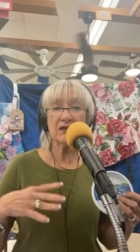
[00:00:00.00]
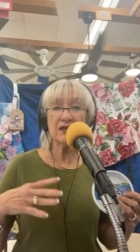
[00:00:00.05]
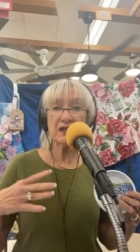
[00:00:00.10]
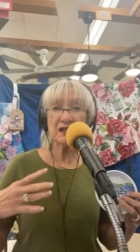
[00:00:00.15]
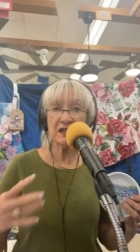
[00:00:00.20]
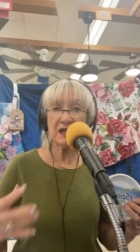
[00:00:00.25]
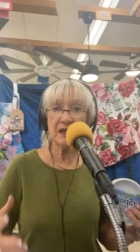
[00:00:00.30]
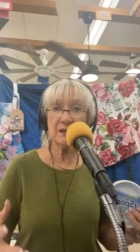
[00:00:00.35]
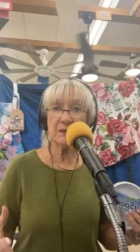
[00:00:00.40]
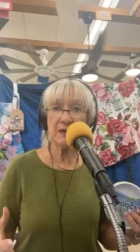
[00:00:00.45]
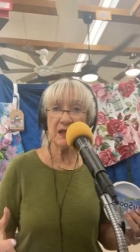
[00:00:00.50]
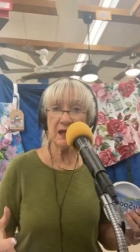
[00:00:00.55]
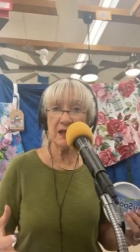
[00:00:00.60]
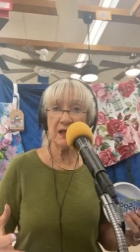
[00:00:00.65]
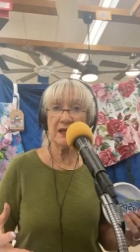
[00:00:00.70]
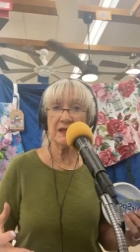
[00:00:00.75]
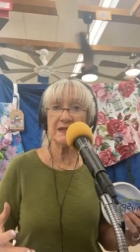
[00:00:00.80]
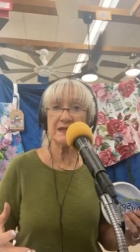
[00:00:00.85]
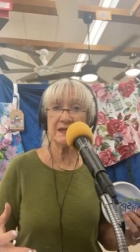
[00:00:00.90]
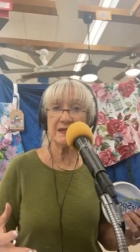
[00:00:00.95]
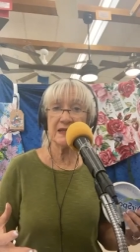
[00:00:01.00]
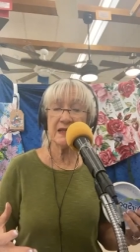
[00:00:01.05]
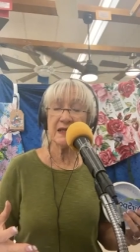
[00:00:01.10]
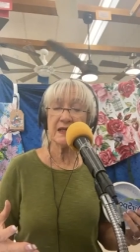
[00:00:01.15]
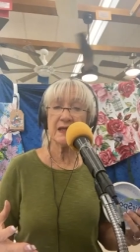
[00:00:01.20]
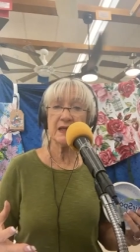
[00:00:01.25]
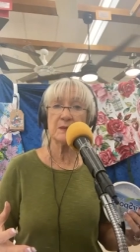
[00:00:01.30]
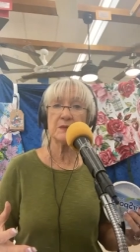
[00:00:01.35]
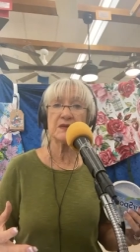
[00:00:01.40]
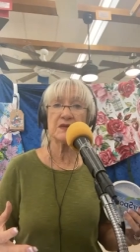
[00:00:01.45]
every time the AC
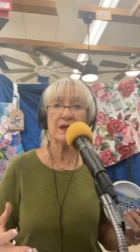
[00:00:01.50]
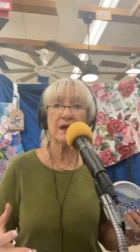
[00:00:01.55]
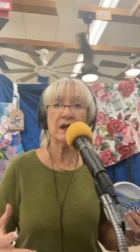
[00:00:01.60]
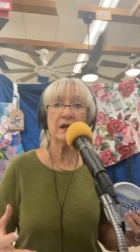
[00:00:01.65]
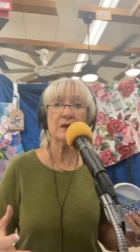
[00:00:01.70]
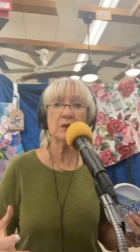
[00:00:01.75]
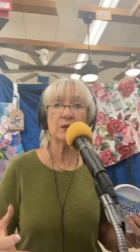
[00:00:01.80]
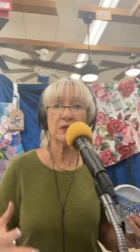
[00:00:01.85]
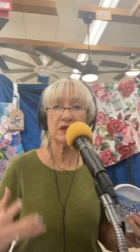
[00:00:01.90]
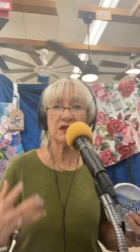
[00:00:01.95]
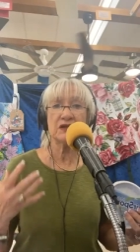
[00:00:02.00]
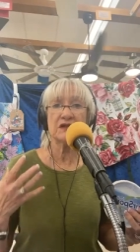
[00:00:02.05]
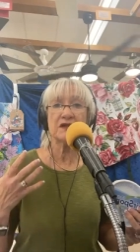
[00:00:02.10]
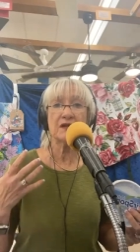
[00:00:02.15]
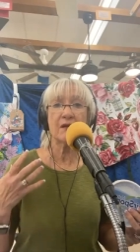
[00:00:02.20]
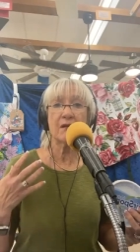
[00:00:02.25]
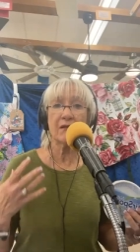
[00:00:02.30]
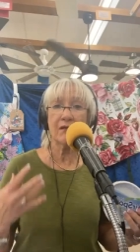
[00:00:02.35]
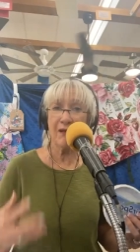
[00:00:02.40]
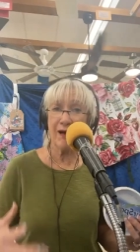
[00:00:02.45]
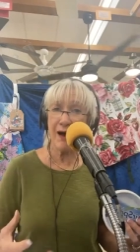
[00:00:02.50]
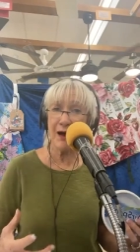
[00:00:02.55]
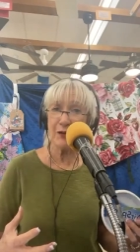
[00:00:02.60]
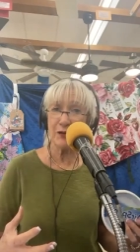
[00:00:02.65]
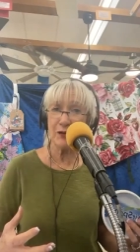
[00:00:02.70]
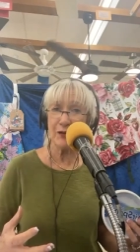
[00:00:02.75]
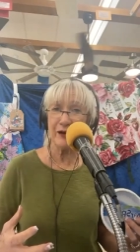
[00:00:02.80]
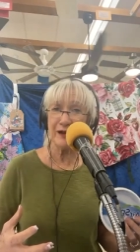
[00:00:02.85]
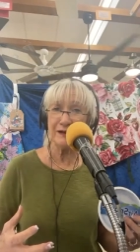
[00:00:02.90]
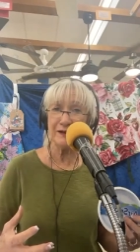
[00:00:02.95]
comes on, which is a
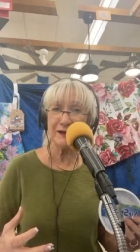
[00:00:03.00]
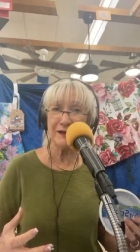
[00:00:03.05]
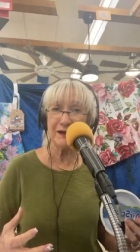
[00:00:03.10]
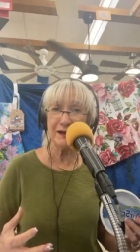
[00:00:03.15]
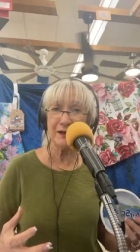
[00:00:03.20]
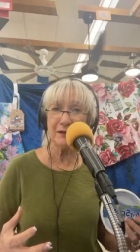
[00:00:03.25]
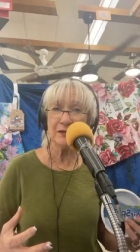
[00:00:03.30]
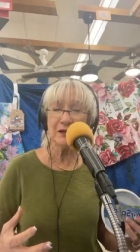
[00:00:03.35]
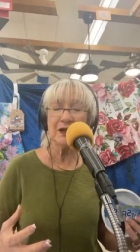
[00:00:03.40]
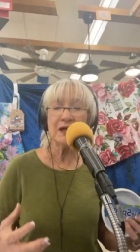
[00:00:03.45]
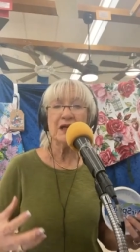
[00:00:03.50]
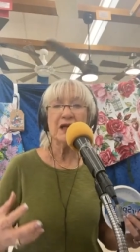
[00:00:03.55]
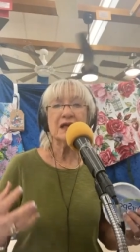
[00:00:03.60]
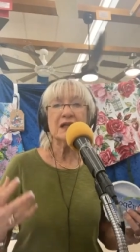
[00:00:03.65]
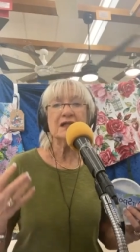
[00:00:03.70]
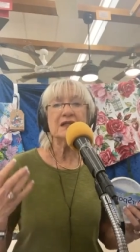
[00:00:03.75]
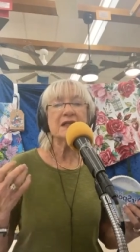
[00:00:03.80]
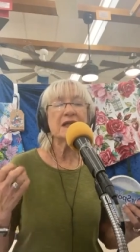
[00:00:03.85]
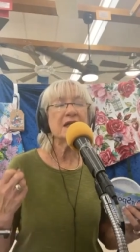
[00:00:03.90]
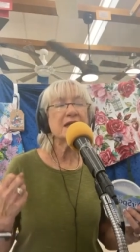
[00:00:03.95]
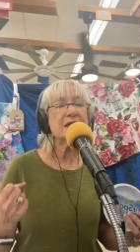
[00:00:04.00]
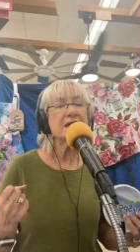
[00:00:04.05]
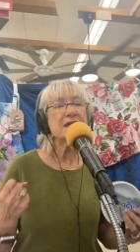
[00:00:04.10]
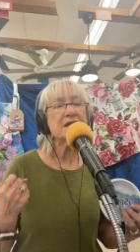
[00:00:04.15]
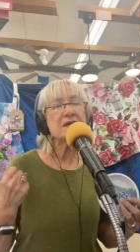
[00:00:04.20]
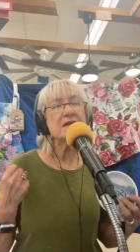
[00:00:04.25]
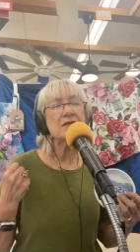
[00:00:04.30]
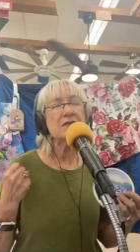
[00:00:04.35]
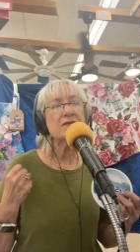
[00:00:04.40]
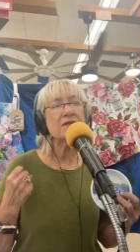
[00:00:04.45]
lot right now, it takes
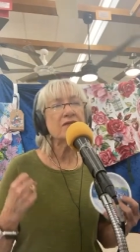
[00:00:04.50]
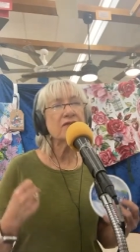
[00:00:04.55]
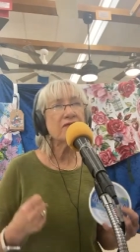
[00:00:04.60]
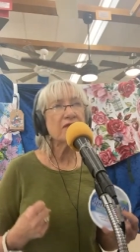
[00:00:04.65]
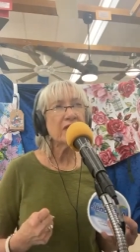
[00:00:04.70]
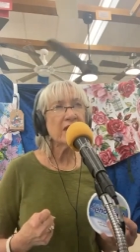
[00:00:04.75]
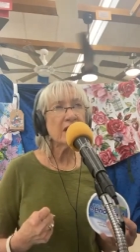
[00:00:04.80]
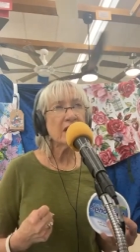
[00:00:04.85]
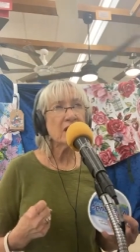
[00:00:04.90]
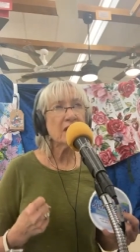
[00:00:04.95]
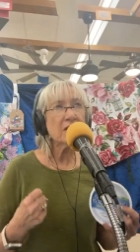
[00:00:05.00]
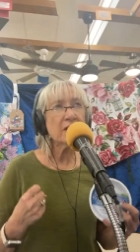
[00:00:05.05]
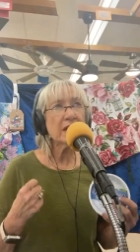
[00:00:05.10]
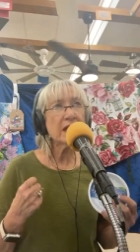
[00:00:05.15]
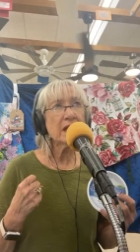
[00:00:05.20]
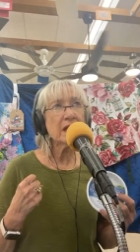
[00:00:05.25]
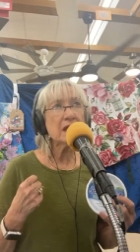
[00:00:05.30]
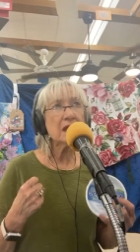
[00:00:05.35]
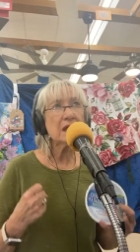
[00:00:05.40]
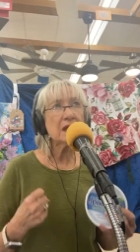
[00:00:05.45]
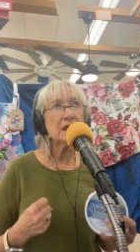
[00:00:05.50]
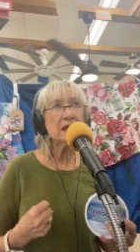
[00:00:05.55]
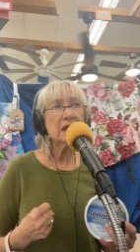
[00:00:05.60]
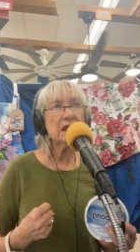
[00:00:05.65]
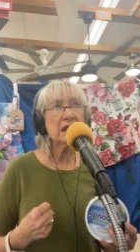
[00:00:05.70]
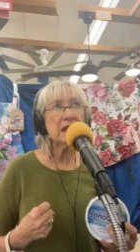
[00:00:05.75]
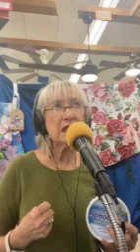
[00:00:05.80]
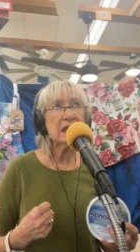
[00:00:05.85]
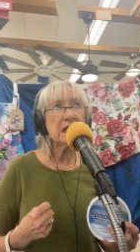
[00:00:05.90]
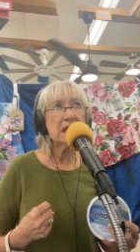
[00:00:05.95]
this very
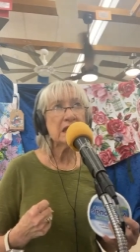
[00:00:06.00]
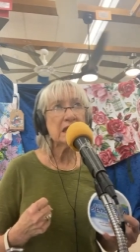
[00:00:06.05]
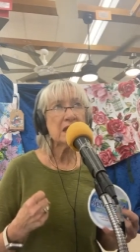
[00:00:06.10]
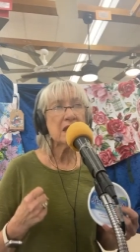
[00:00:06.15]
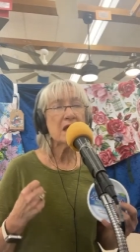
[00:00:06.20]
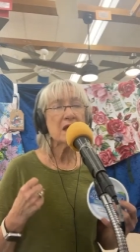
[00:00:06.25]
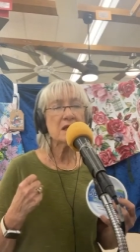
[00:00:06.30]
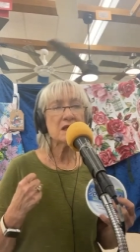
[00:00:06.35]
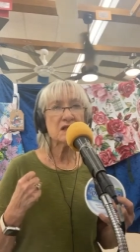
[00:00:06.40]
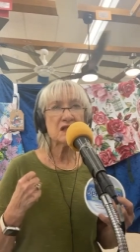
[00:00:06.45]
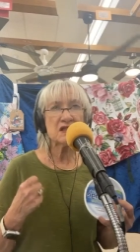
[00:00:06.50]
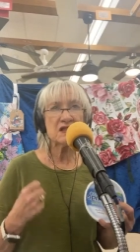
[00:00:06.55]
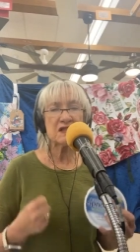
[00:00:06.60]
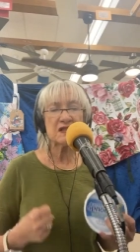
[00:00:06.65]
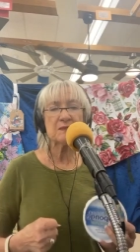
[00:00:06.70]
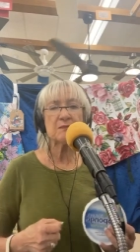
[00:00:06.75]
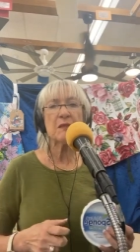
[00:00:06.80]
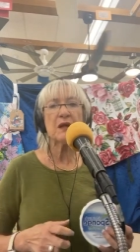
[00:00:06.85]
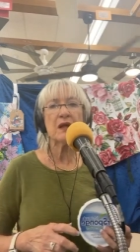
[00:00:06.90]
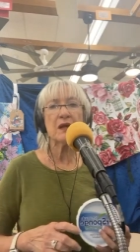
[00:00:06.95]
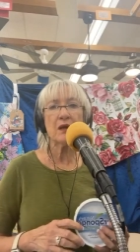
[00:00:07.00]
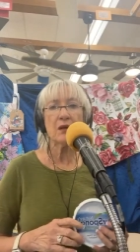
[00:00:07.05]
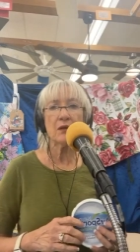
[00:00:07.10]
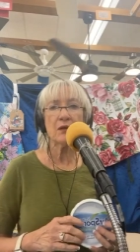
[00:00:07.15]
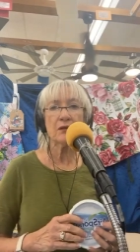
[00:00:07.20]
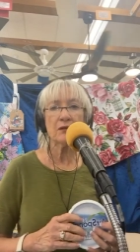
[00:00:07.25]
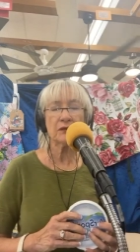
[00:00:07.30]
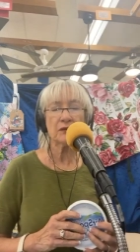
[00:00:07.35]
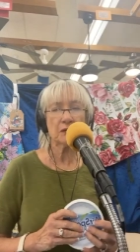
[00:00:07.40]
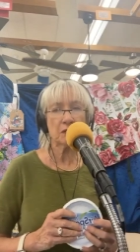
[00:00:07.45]
clean
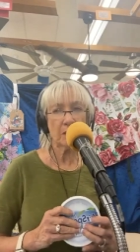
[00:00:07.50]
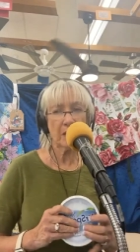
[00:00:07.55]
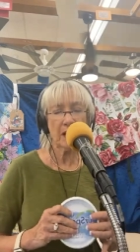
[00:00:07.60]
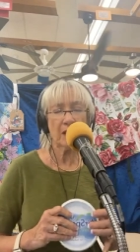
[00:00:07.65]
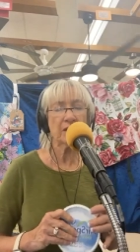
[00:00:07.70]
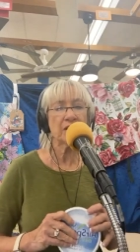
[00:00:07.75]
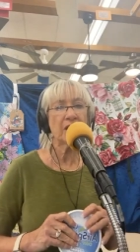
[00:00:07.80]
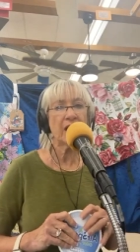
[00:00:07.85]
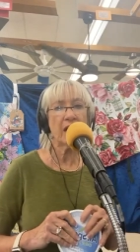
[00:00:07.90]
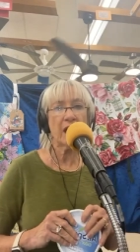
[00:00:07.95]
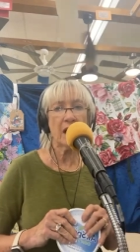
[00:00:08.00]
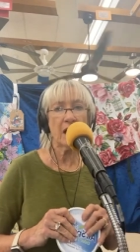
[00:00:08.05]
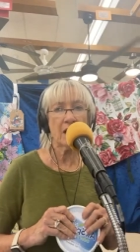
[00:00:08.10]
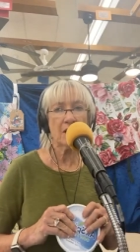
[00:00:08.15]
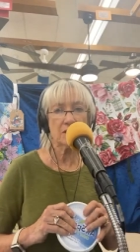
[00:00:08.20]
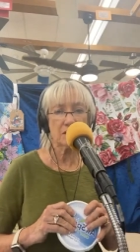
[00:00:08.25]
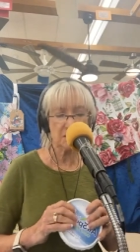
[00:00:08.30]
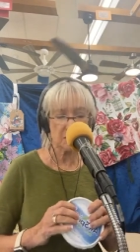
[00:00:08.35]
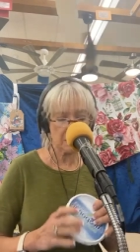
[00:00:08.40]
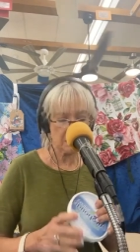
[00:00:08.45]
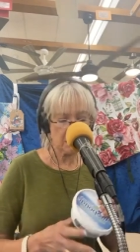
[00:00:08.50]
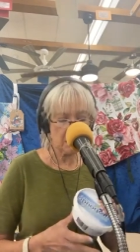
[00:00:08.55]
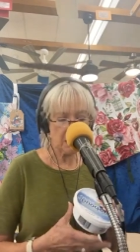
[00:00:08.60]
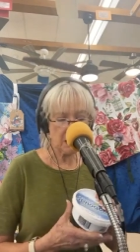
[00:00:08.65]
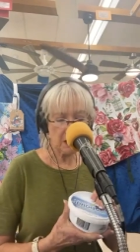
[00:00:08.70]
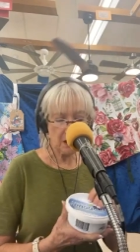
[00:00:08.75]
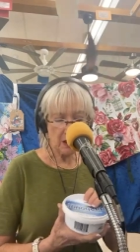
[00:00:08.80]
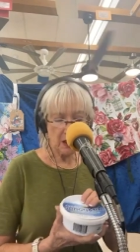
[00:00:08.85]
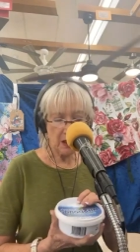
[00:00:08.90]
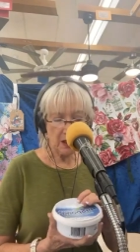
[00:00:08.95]
smell throughout the house.
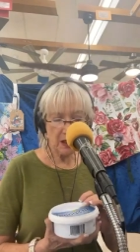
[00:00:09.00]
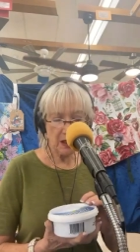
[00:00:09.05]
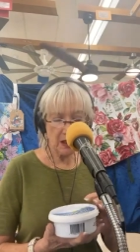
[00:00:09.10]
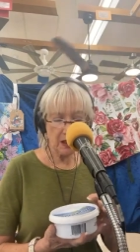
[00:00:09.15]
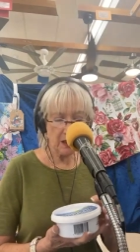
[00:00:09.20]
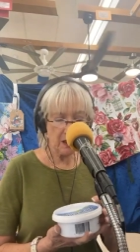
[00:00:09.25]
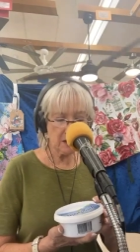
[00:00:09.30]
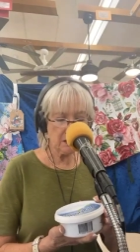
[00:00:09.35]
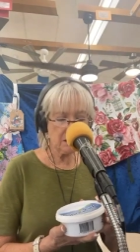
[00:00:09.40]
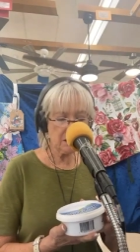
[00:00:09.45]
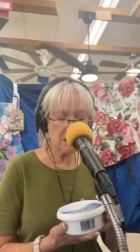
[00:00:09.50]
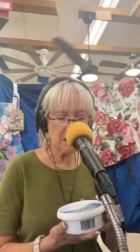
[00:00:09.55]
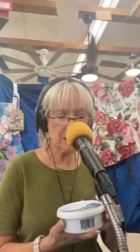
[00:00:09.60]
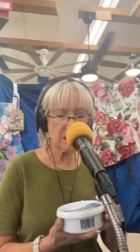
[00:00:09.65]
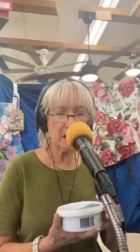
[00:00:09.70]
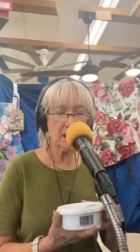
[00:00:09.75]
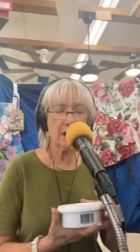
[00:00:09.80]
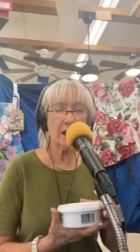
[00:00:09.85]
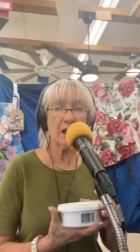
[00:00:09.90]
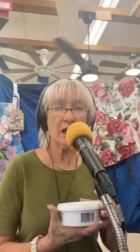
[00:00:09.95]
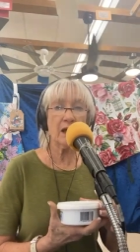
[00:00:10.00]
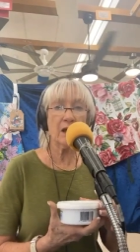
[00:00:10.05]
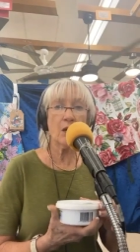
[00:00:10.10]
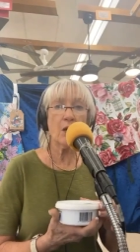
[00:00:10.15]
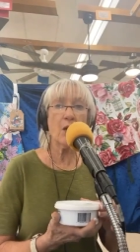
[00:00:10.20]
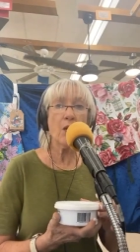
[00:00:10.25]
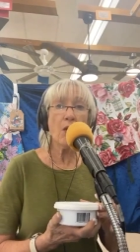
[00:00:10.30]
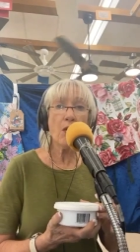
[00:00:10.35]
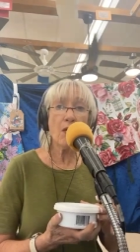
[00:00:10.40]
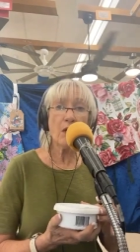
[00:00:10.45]
And
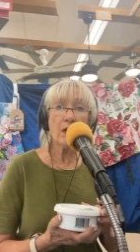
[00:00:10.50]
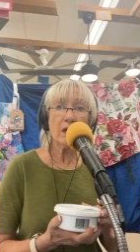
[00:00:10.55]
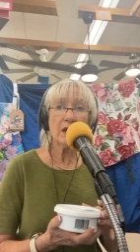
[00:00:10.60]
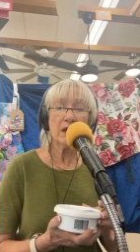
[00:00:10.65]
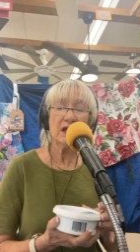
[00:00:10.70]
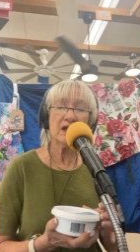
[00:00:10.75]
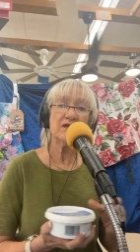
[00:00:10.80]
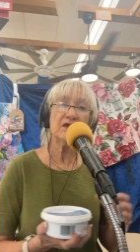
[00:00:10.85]
or